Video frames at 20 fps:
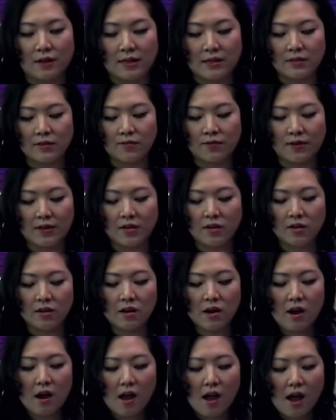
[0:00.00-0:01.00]
as a
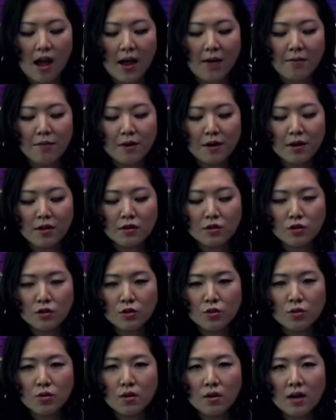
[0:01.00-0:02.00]
vendor i'm not
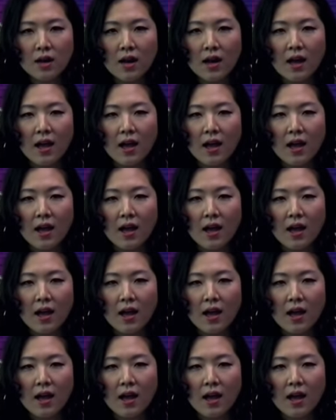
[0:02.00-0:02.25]
sure